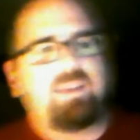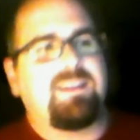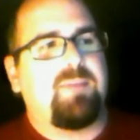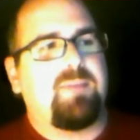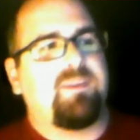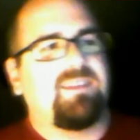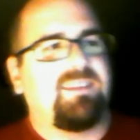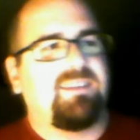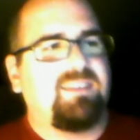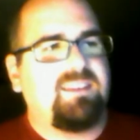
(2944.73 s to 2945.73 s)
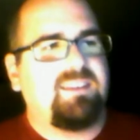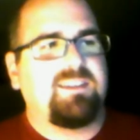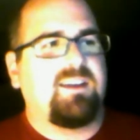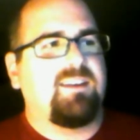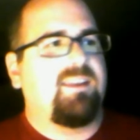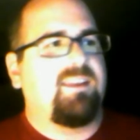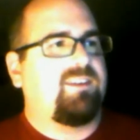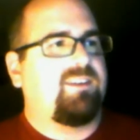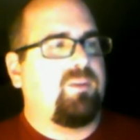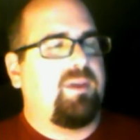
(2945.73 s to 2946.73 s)
that because that's such an
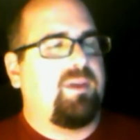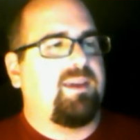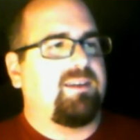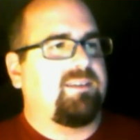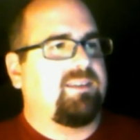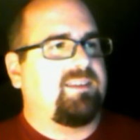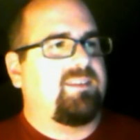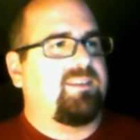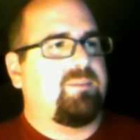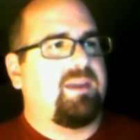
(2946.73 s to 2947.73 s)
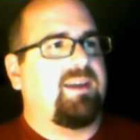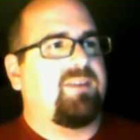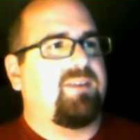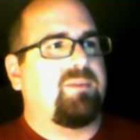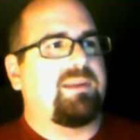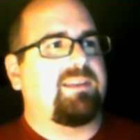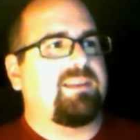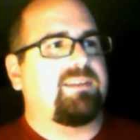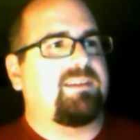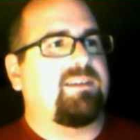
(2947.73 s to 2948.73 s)
unnecessary pick and he's going to sit behind everybody
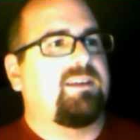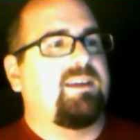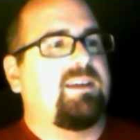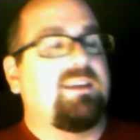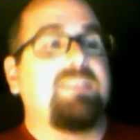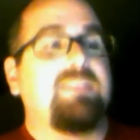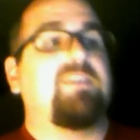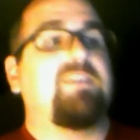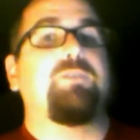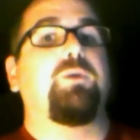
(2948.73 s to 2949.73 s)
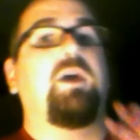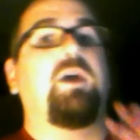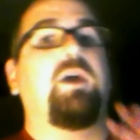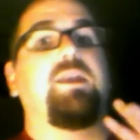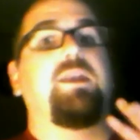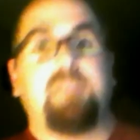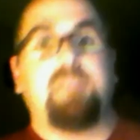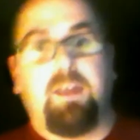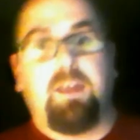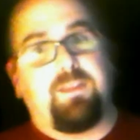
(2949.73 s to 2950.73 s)
this year. He's going to do
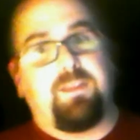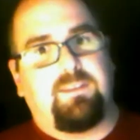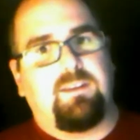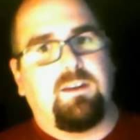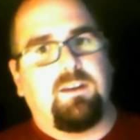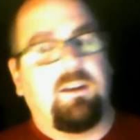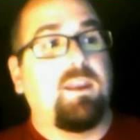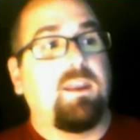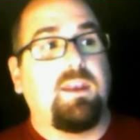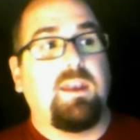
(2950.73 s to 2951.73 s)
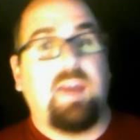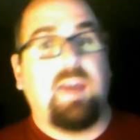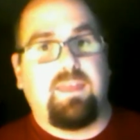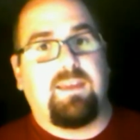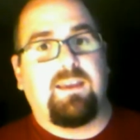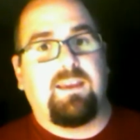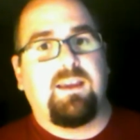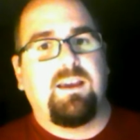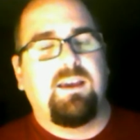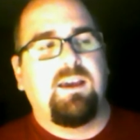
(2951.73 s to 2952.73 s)
nothing this year. Nothing.
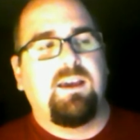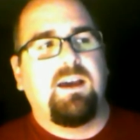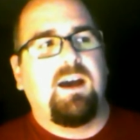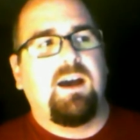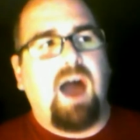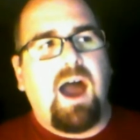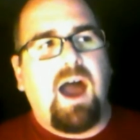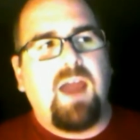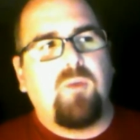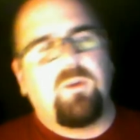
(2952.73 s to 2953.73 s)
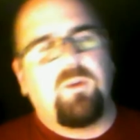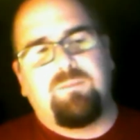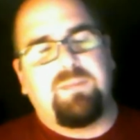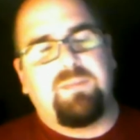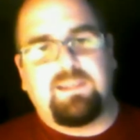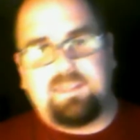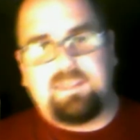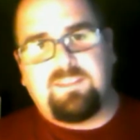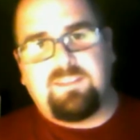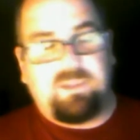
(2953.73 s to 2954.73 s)
I wouldn't be the
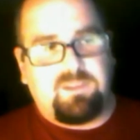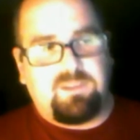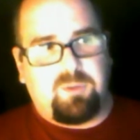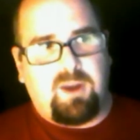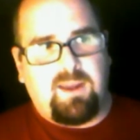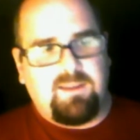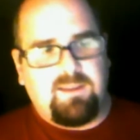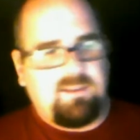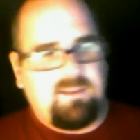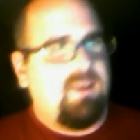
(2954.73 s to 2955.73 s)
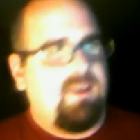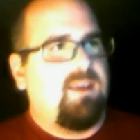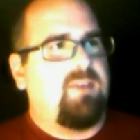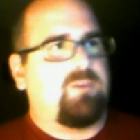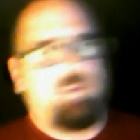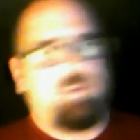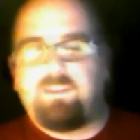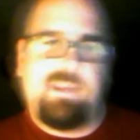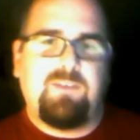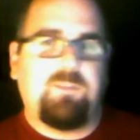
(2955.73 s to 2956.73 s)
least bit surprised if Chris
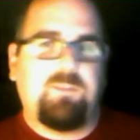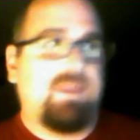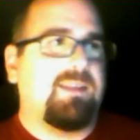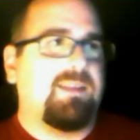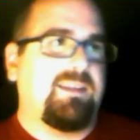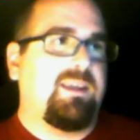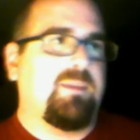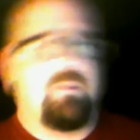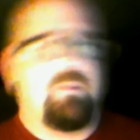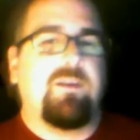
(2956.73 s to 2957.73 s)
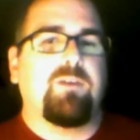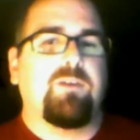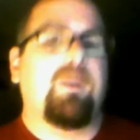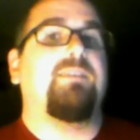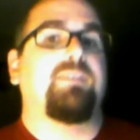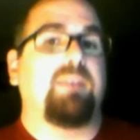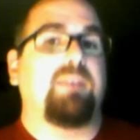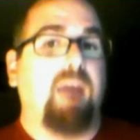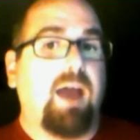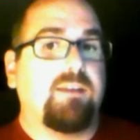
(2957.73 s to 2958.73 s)
Davis made the team and Marion Grice did
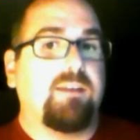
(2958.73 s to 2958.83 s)
not.